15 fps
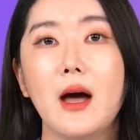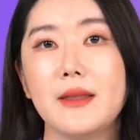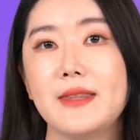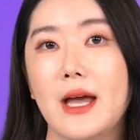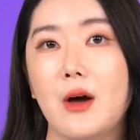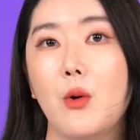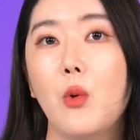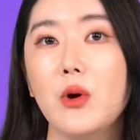
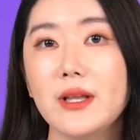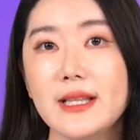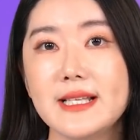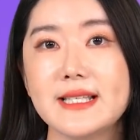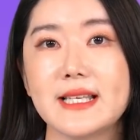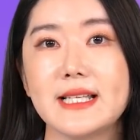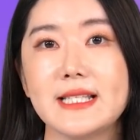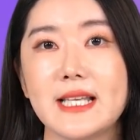Now, oily
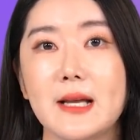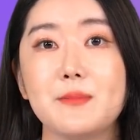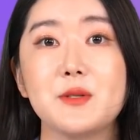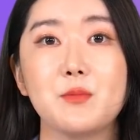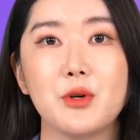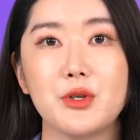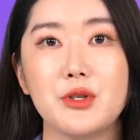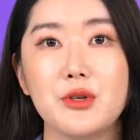skin types
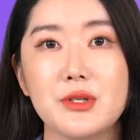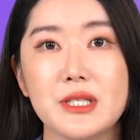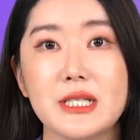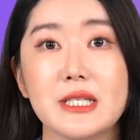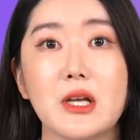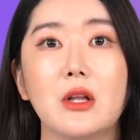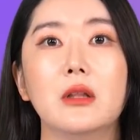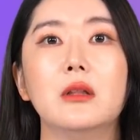
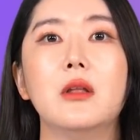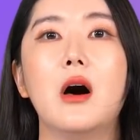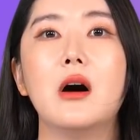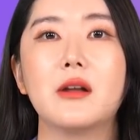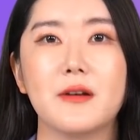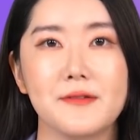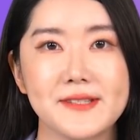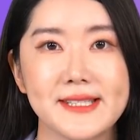produces a
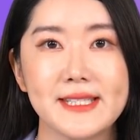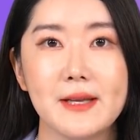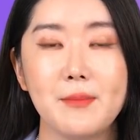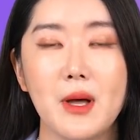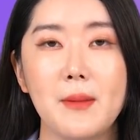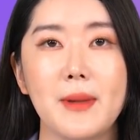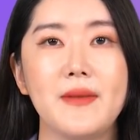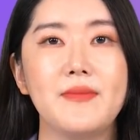lot of sebum